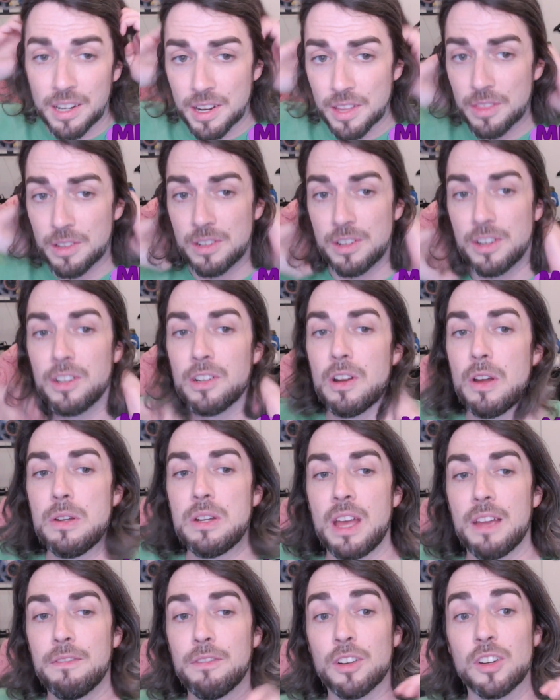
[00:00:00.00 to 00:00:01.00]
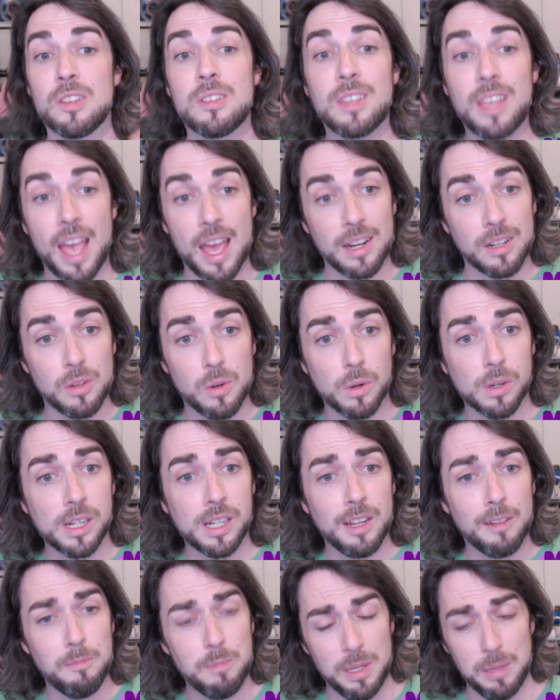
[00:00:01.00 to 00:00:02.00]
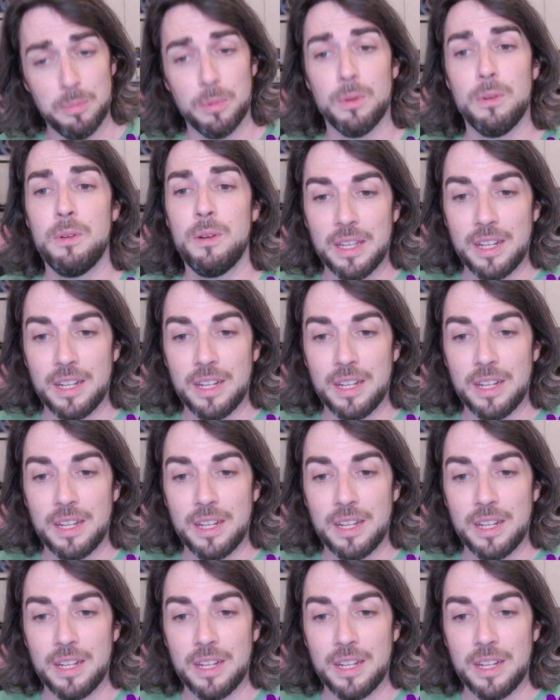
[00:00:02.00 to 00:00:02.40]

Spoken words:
another neurodiverse category of people.